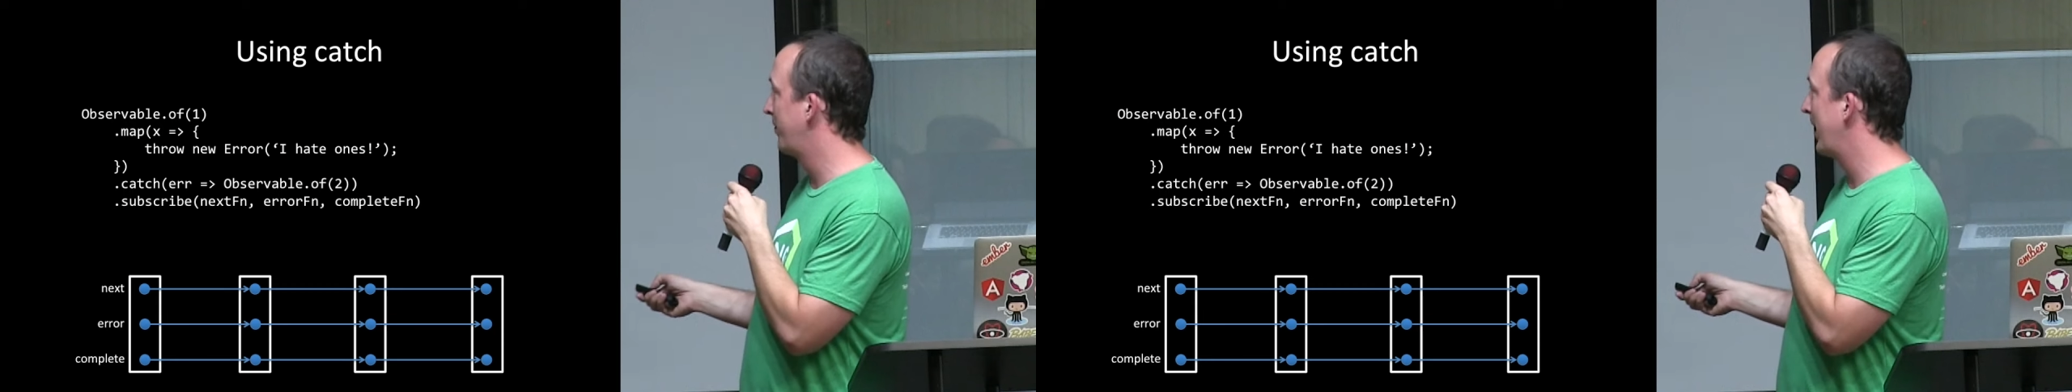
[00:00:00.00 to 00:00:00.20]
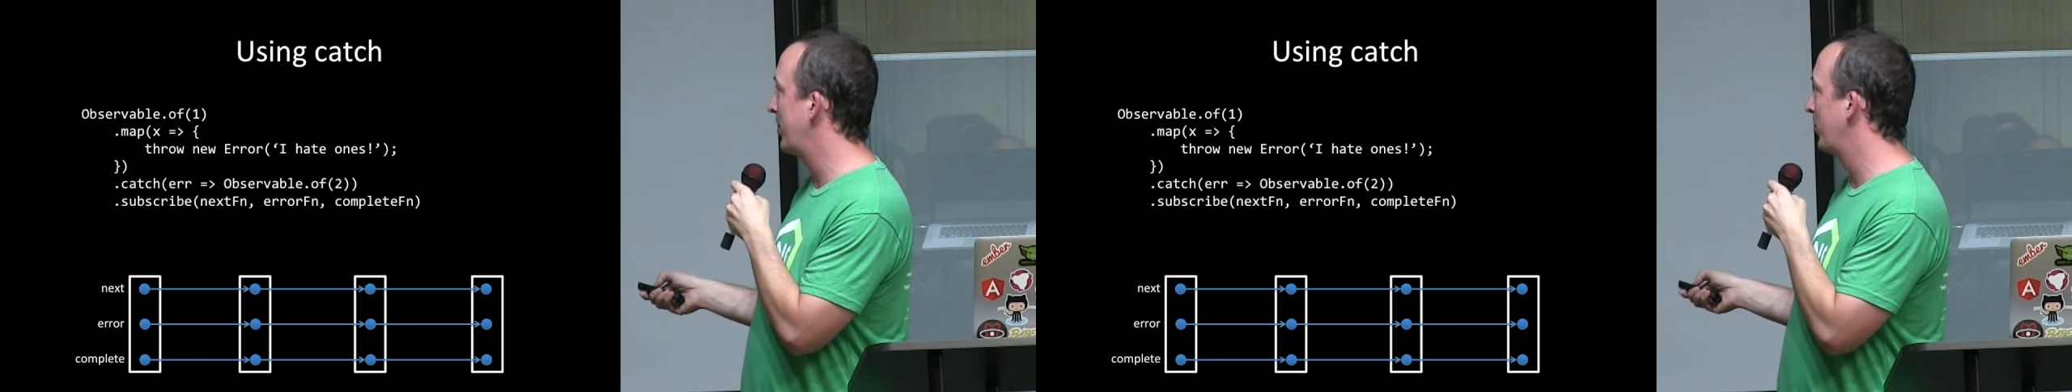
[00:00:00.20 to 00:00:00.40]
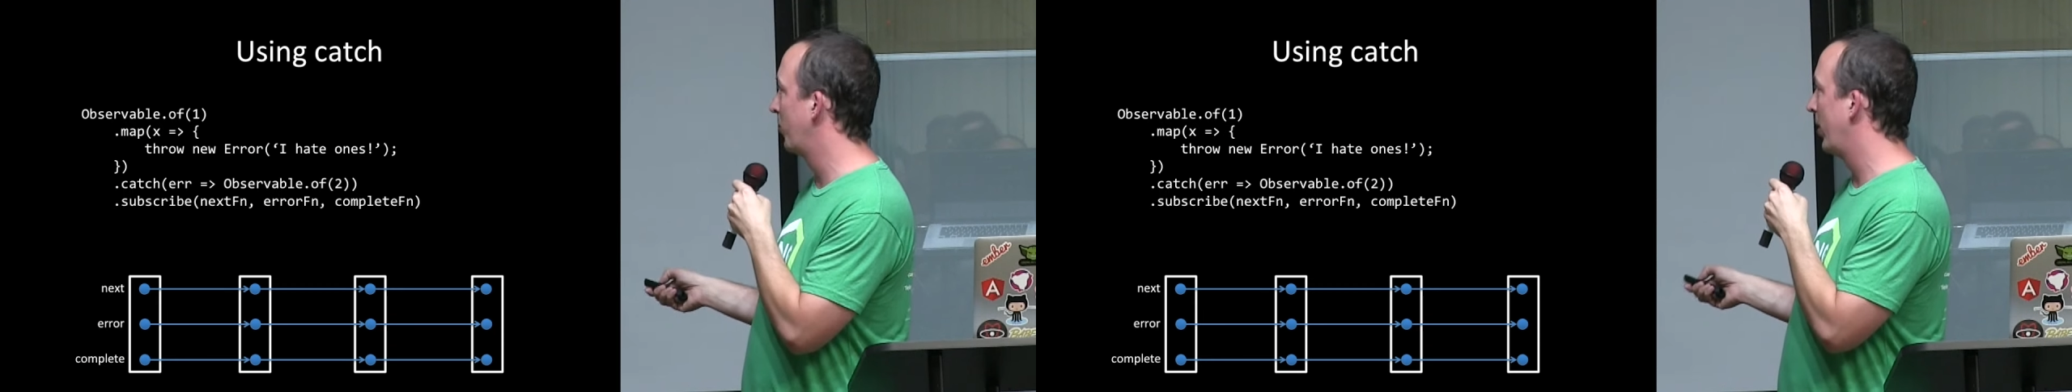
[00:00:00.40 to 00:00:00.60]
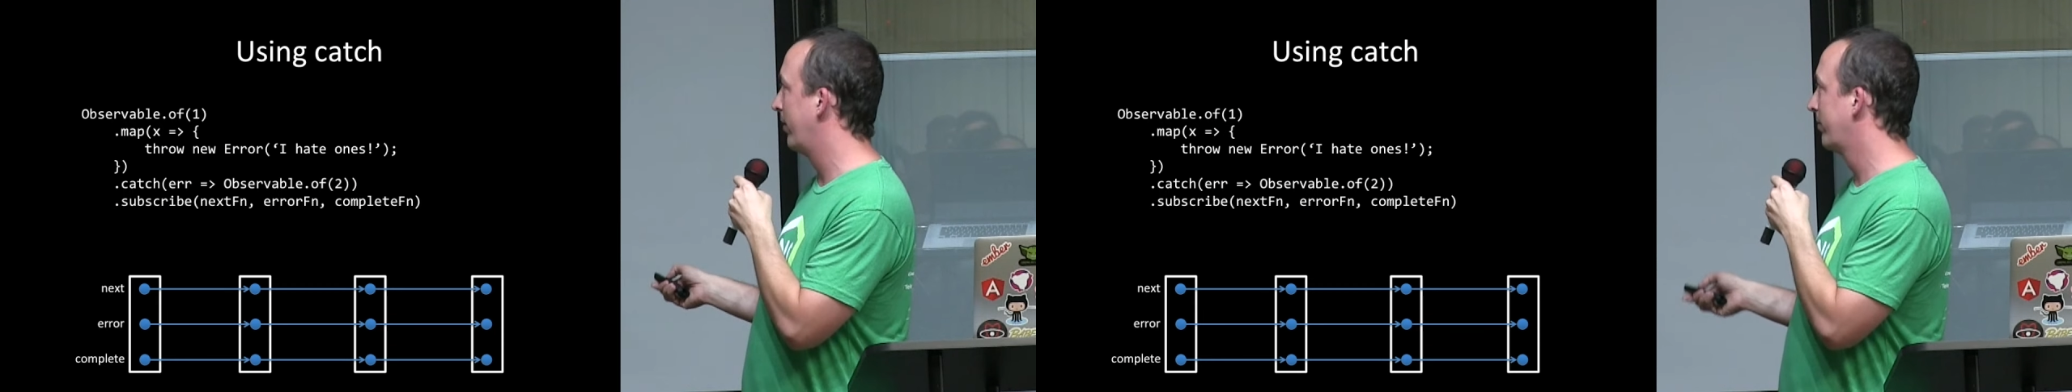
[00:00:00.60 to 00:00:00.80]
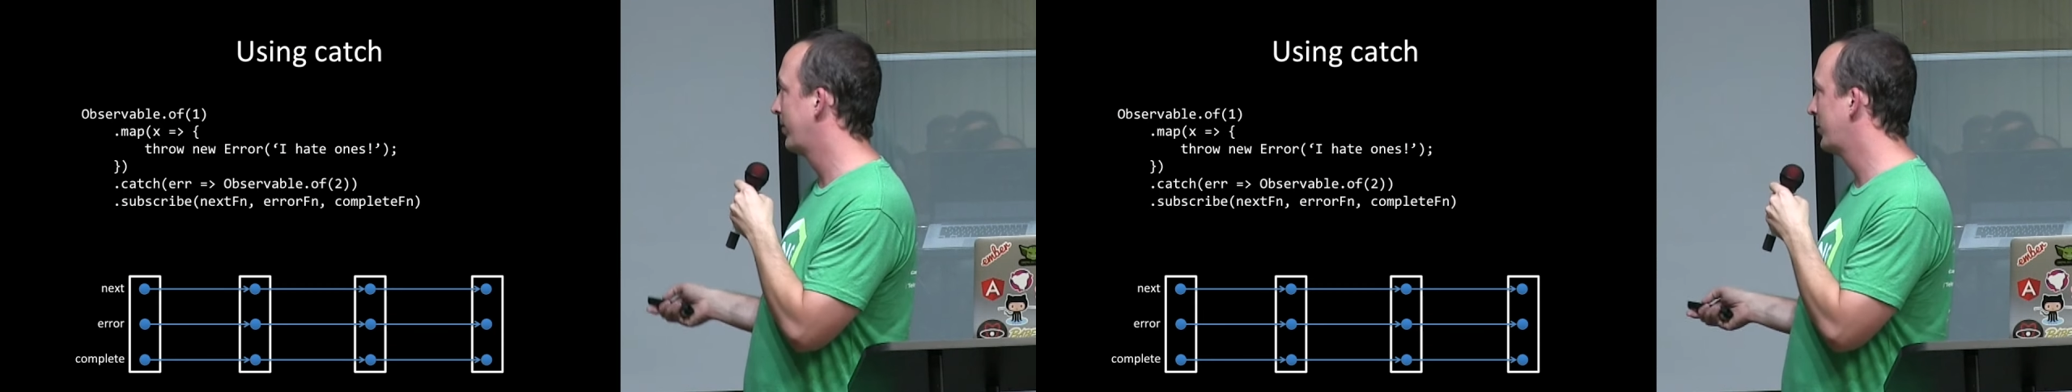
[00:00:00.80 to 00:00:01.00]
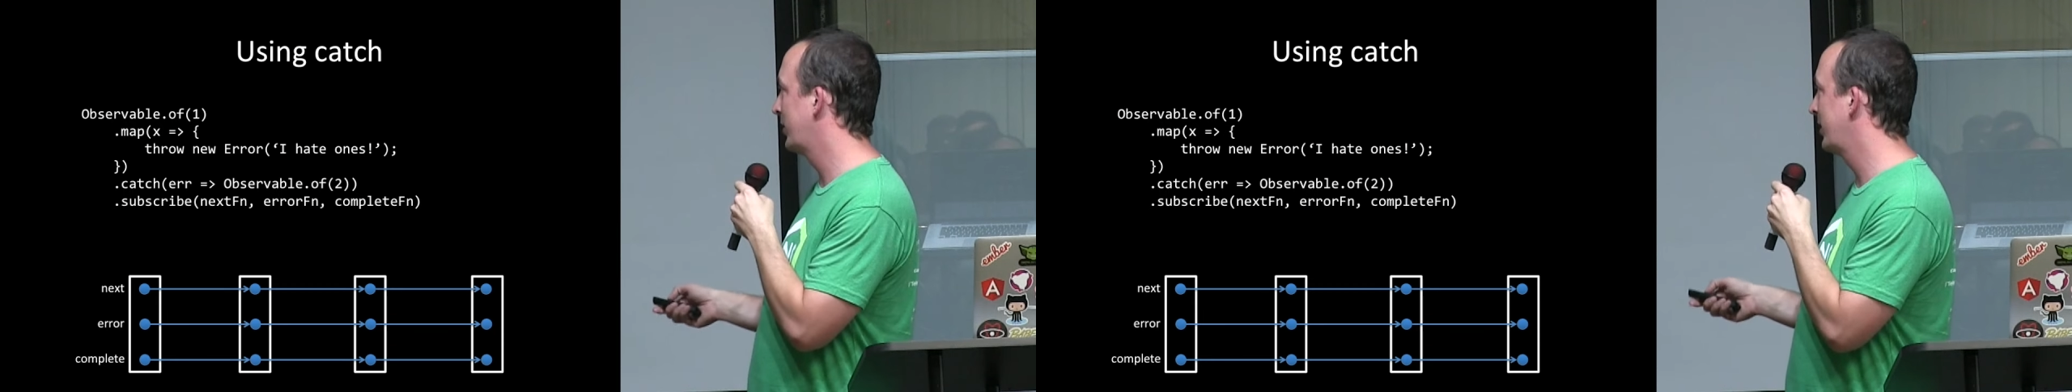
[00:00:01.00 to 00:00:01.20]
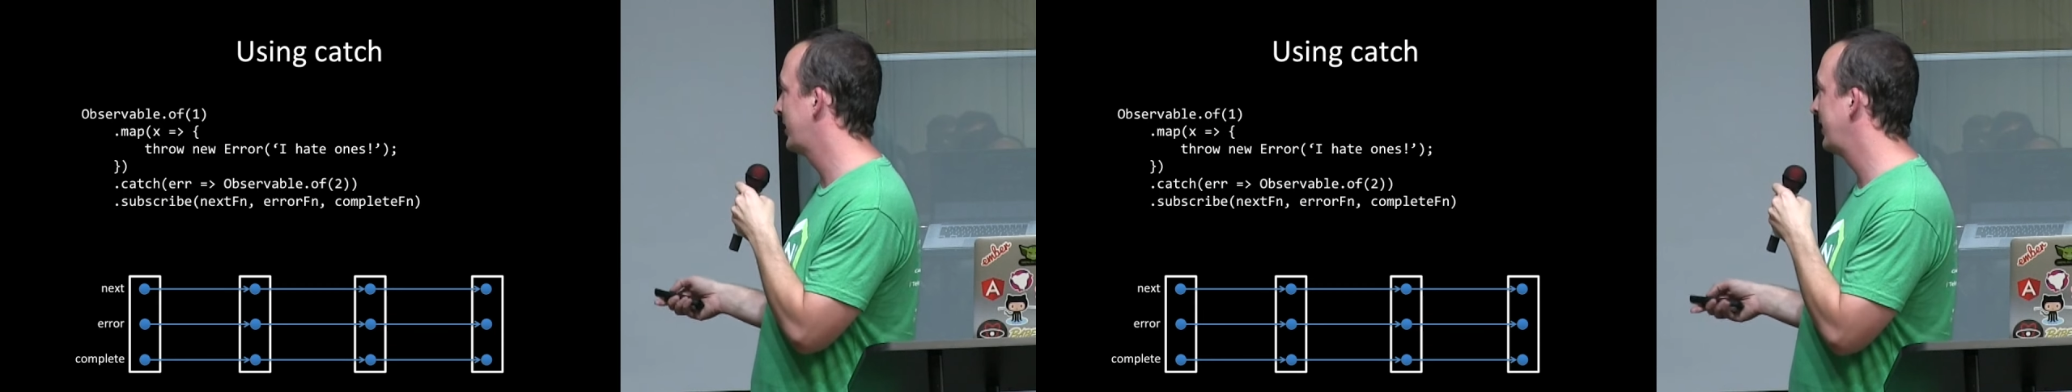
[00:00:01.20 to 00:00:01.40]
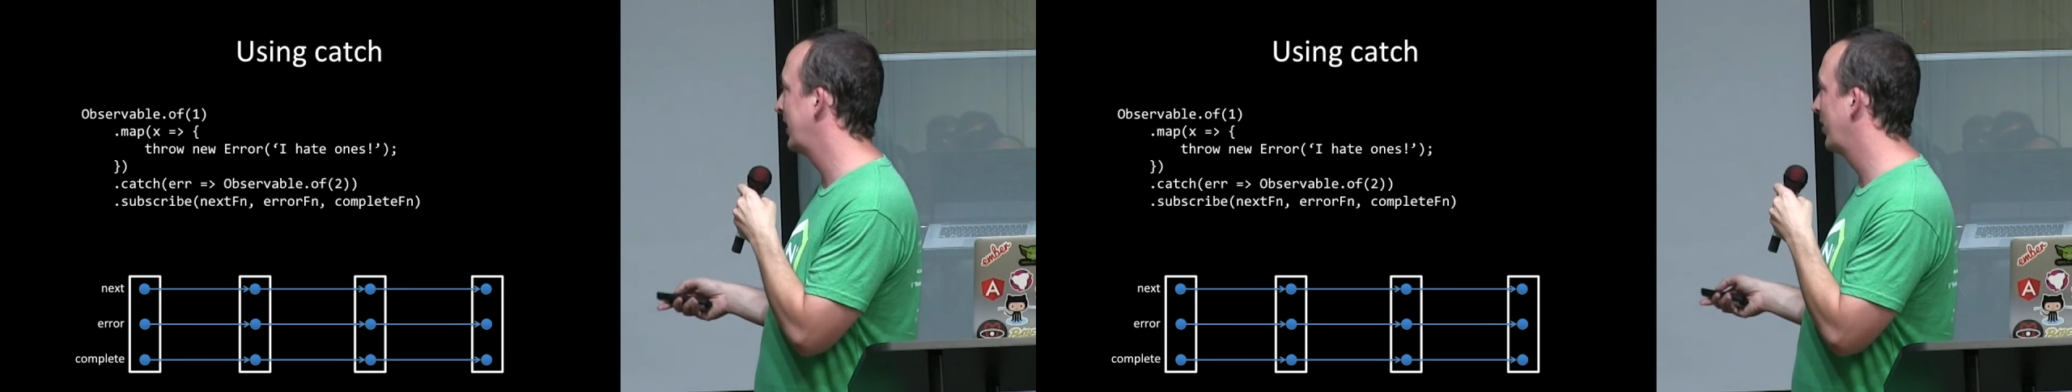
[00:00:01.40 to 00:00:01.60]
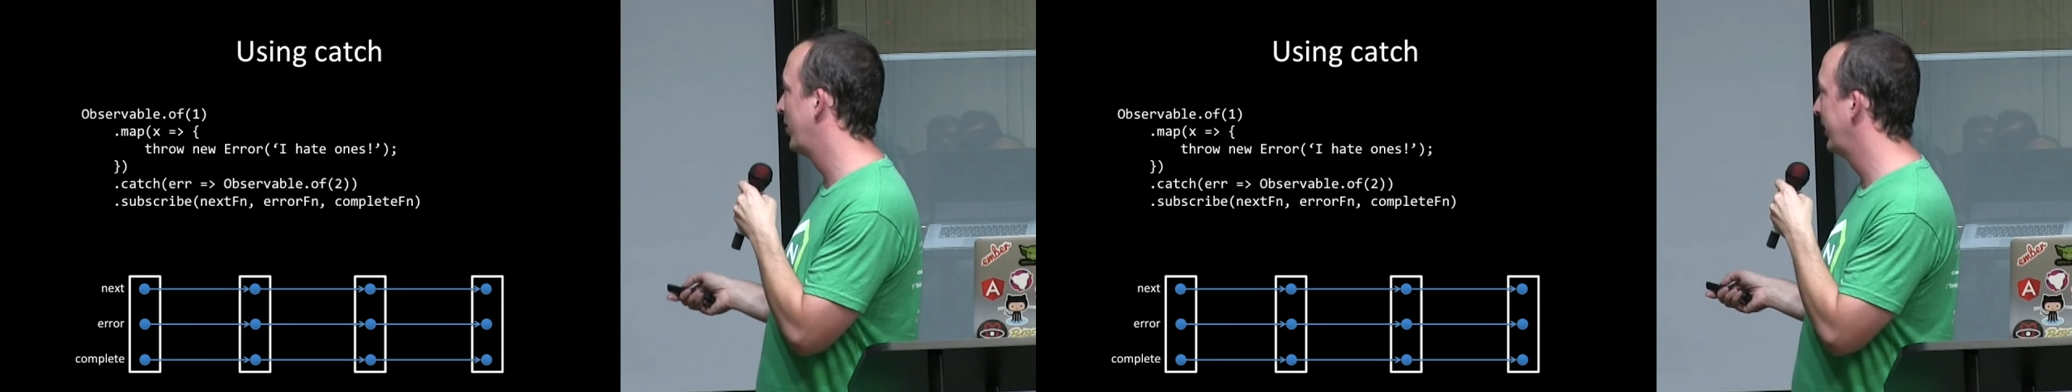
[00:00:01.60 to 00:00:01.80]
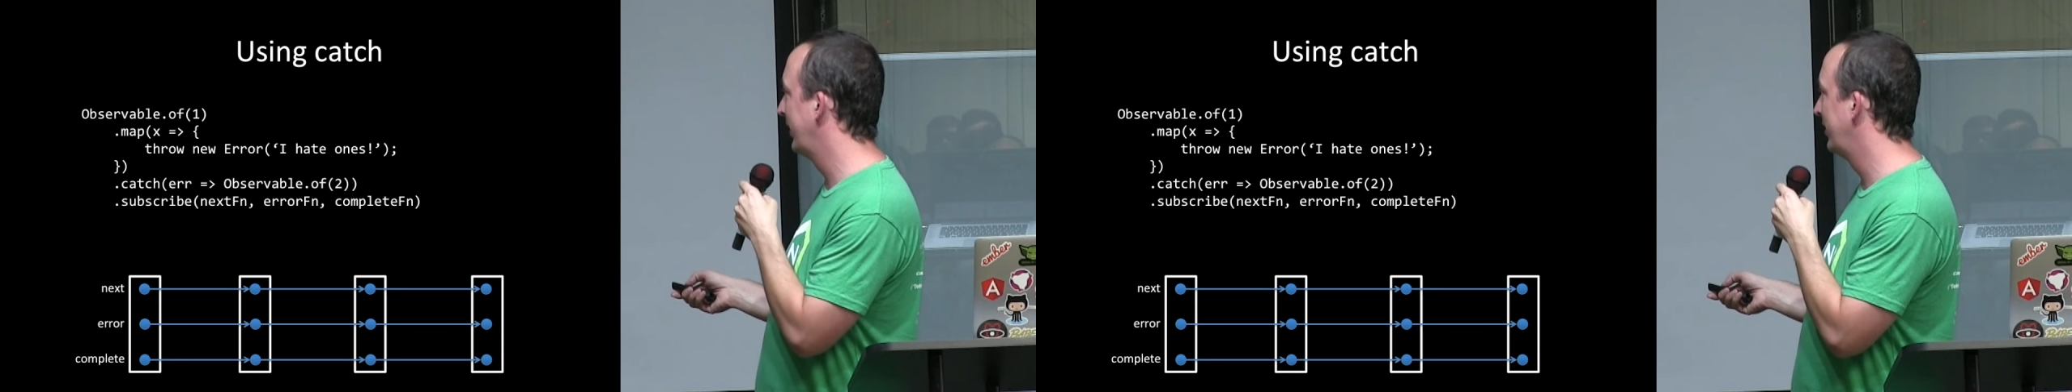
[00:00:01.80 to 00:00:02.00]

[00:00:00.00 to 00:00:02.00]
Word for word: value of one. I'm just going to send that along.